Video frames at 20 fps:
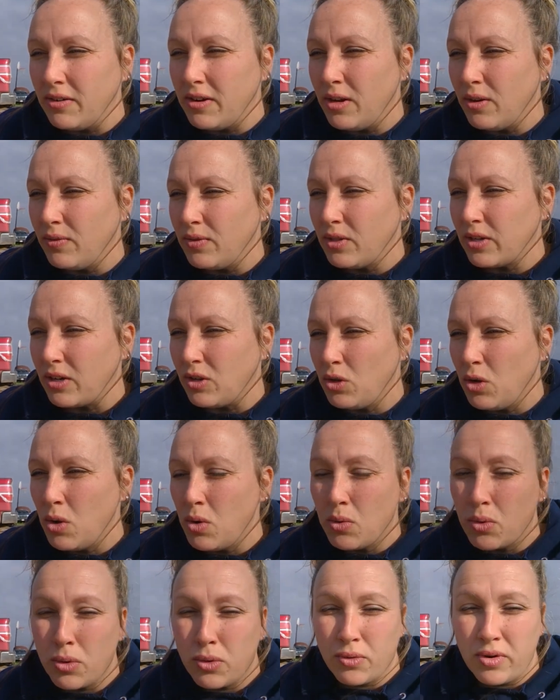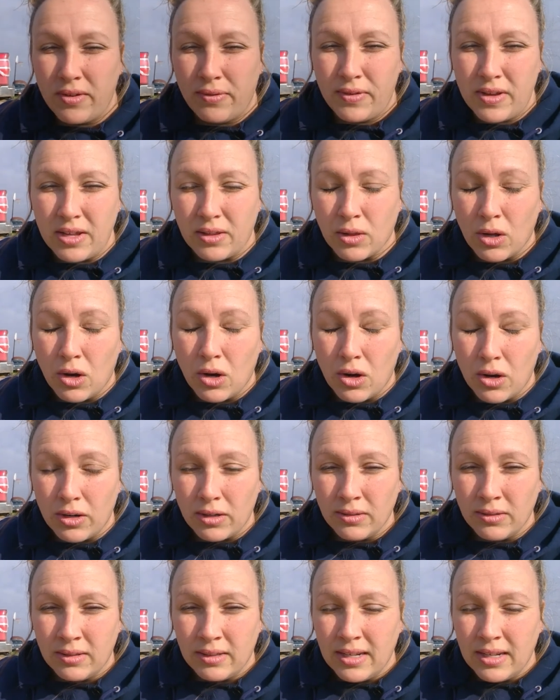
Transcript: know if it's like two or three feet long